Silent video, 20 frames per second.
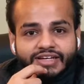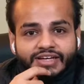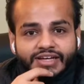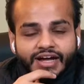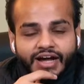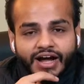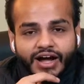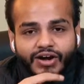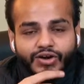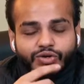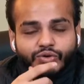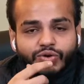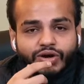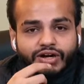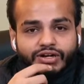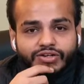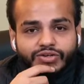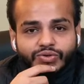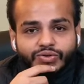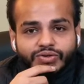how to
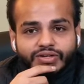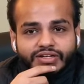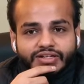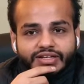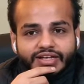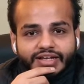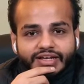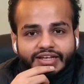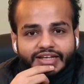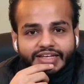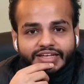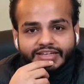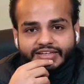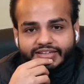undo it and like